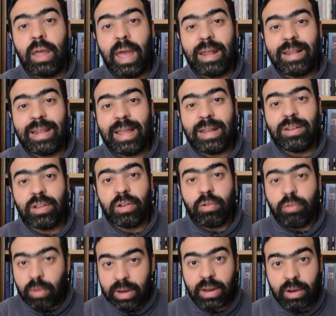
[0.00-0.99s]

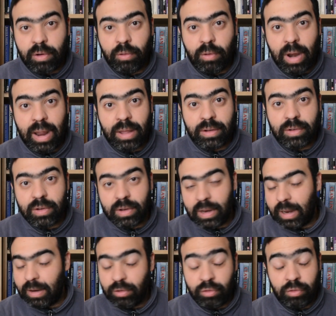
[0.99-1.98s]
Atlantic running aground
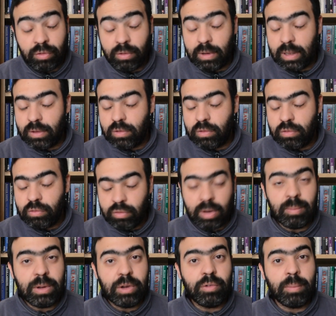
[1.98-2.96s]

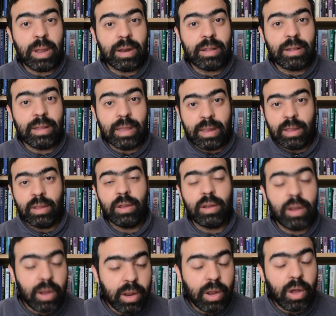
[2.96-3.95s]
extremely dramatically
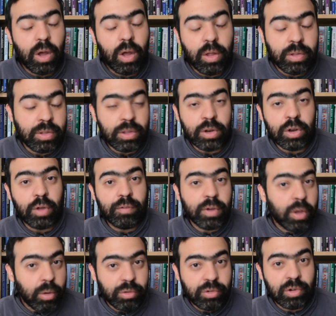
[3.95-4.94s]
on the Nova
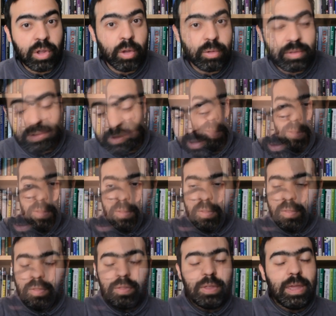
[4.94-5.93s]
Scotia coastline.
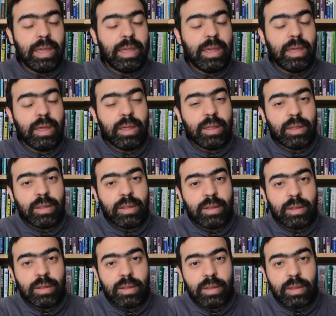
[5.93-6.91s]
The
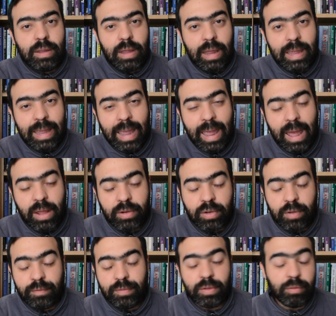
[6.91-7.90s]
account
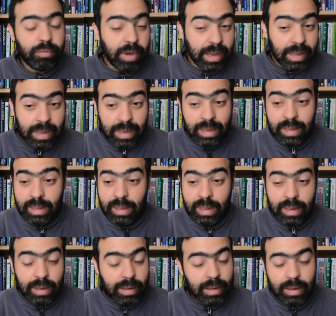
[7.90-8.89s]
of the wrecking
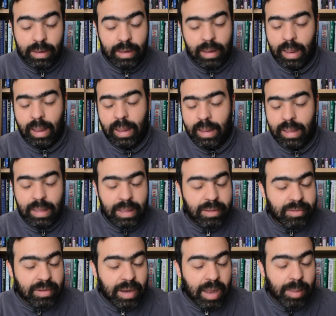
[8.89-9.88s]
eh,
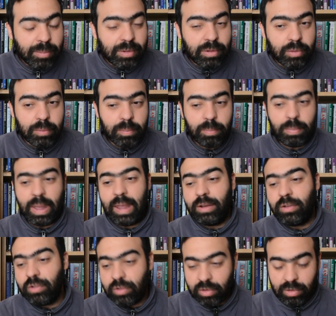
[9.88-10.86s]
is an absolute
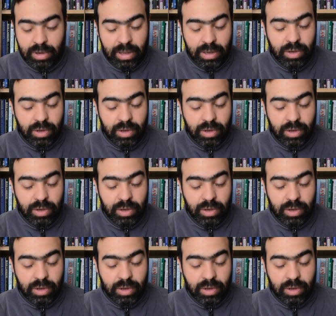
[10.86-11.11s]
page turner.